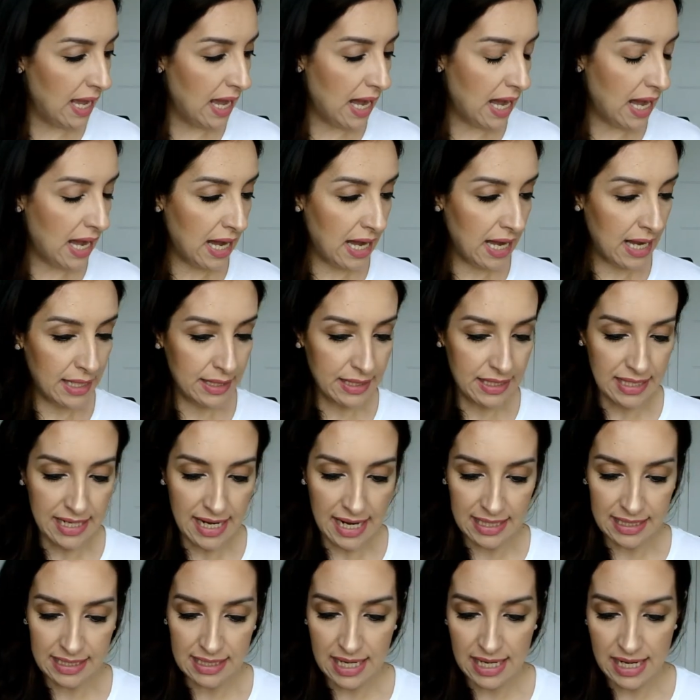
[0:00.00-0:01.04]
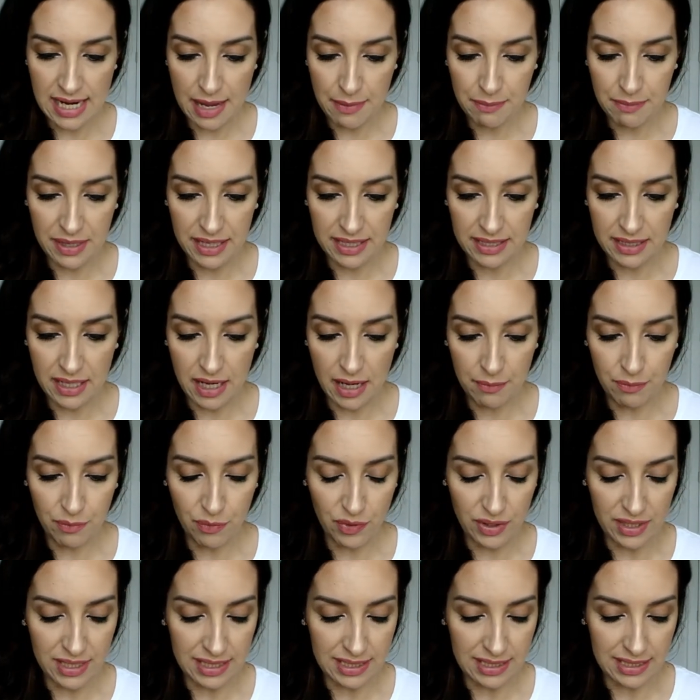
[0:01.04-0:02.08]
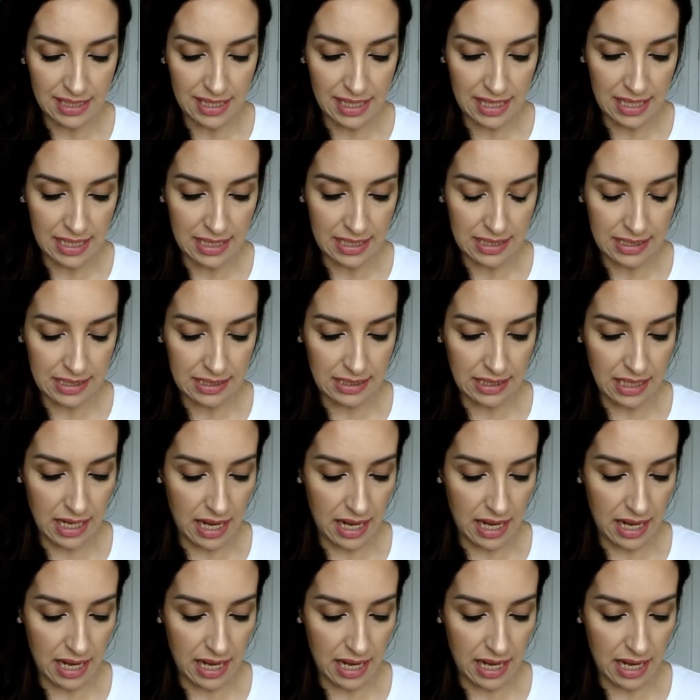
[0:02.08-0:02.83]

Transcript: The next thing I picked up was this